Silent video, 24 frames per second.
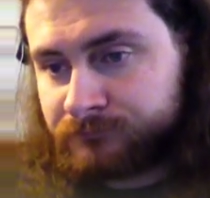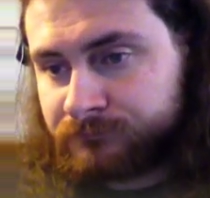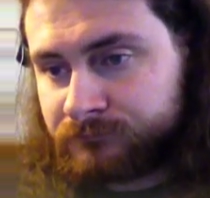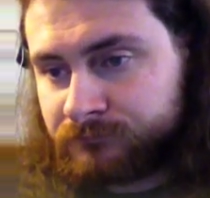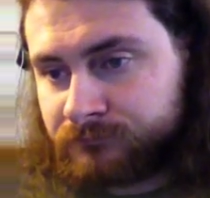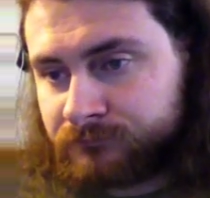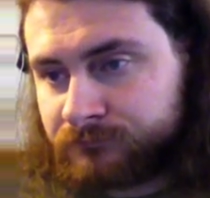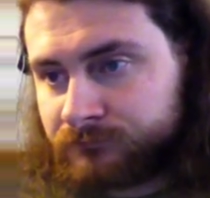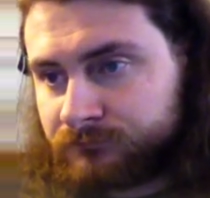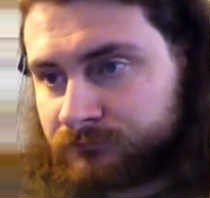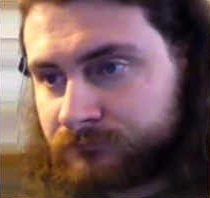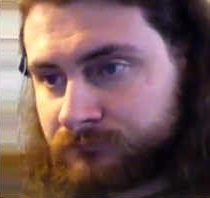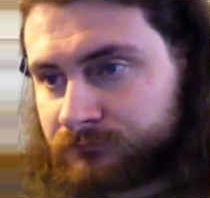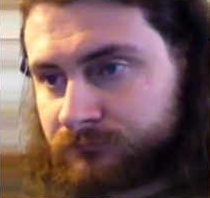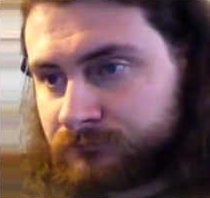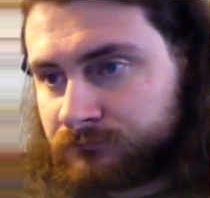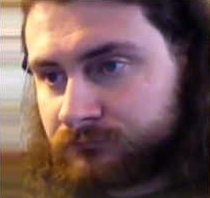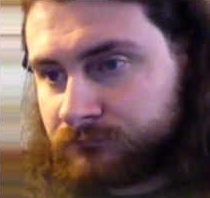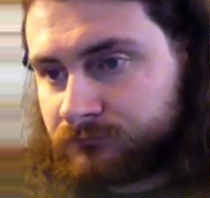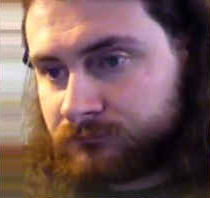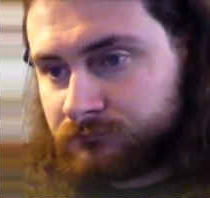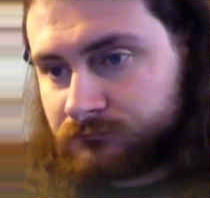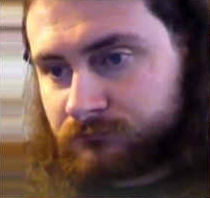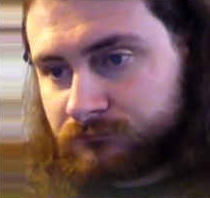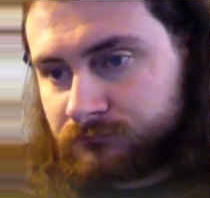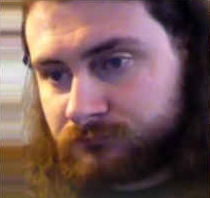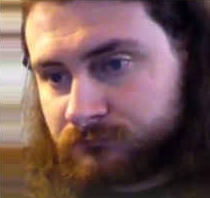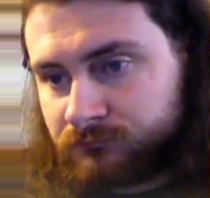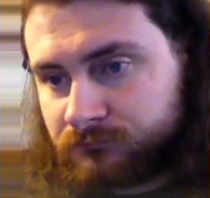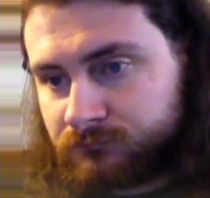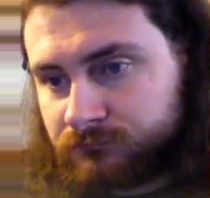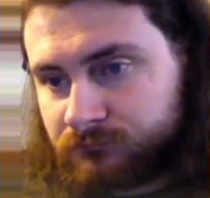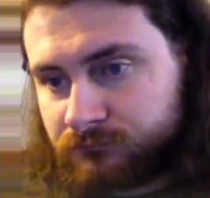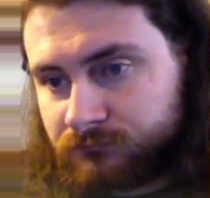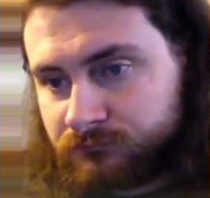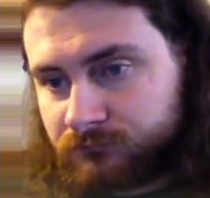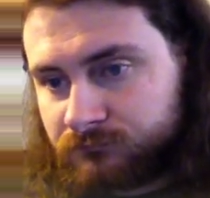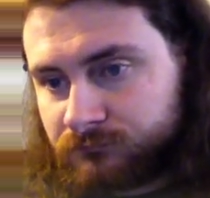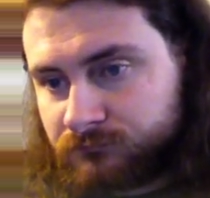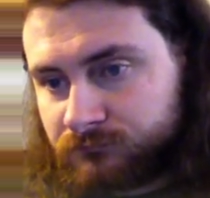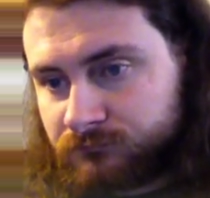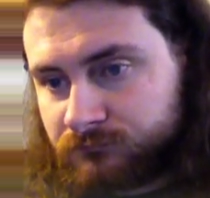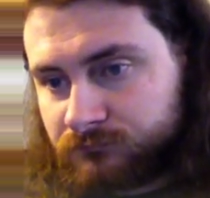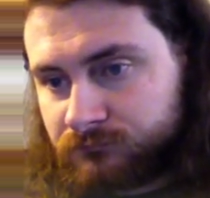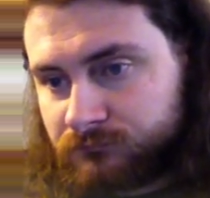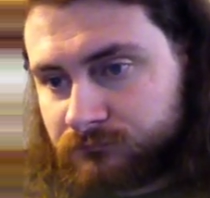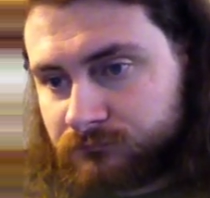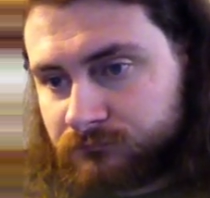
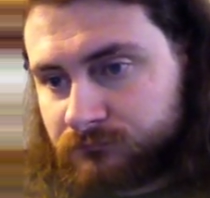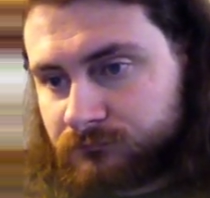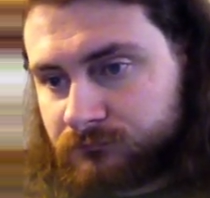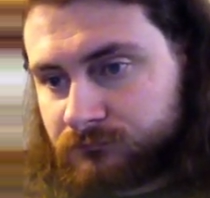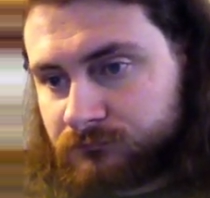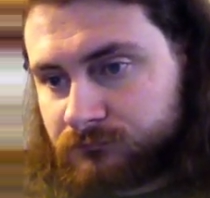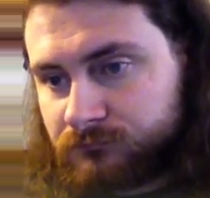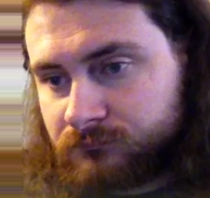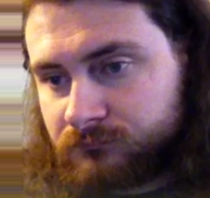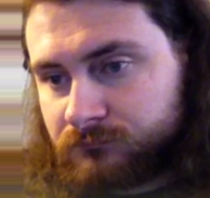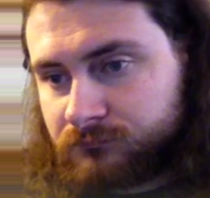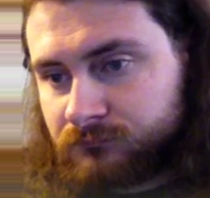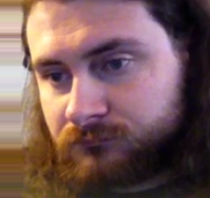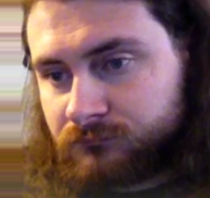(silence)